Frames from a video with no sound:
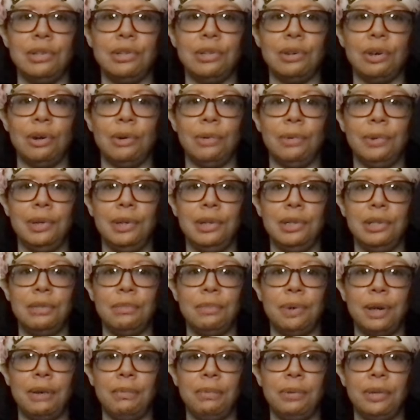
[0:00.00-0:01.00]
it is
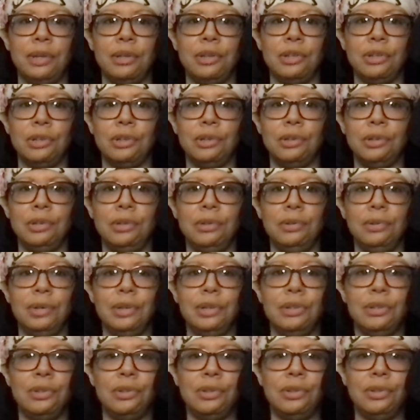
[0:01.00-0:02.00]
always my pleasure to
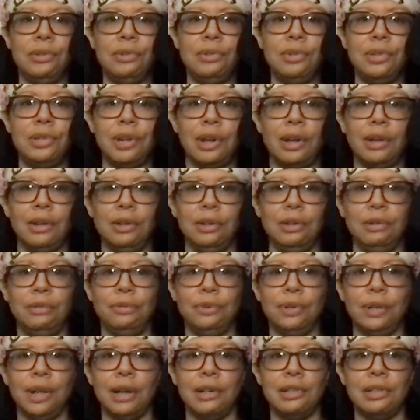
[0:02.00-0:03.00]
introduce solid
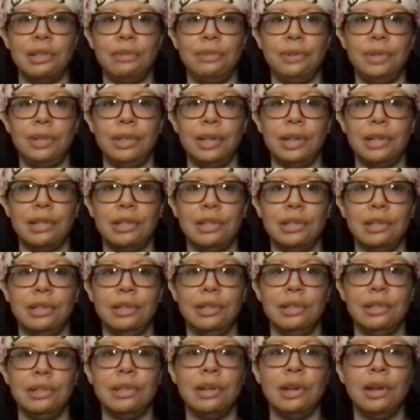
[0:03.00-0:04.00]
philosophy
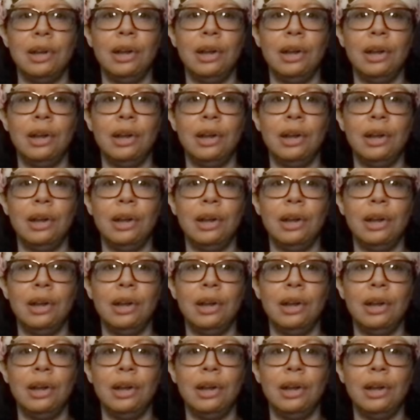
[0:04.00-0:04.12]
lessons